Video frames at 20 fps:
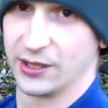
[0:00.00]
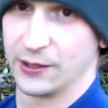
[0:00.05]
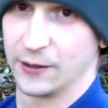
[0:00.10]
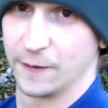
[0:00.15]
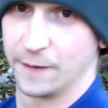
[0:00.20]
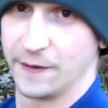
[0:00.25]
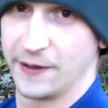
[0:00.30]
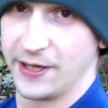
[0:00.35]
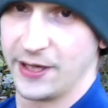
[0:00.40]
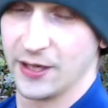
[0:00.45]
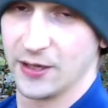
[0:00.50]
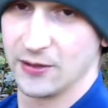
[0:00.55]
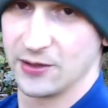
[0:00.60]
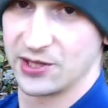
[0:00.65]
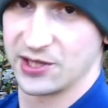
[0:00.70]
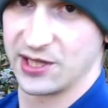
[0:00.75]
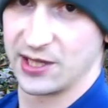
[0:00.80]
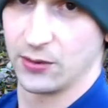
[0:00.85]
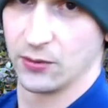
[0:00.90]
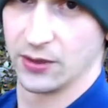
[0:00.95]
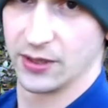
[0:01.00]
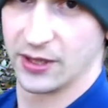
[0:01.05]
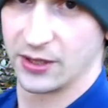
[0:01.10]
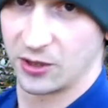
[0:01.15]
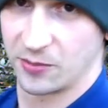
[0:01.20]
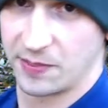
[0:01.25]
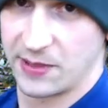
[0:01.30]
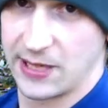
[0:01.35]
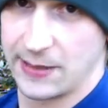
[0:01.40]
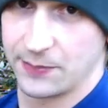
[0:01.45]
other videos, seeing what other
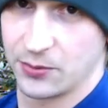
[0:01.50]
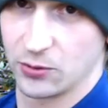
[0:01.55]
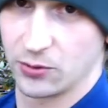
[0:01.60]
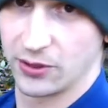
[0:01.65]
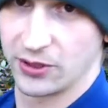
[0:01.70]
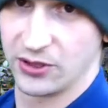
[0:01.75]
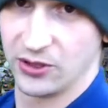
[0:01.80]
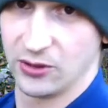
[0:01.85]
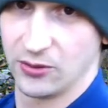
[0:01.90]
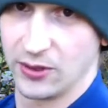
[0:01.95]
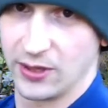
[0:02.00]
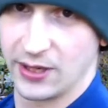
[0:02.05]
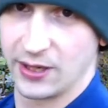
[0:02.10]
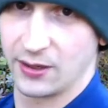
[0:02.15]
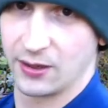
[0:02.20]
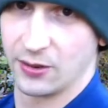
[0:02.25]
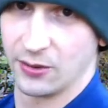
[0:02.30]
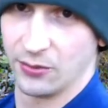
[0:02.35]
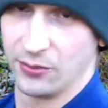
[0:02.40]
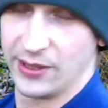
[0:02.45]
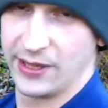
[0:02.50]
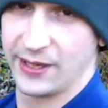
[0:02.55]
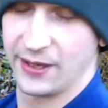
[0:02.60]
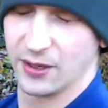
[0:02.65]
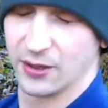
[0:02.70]
people were doing, reading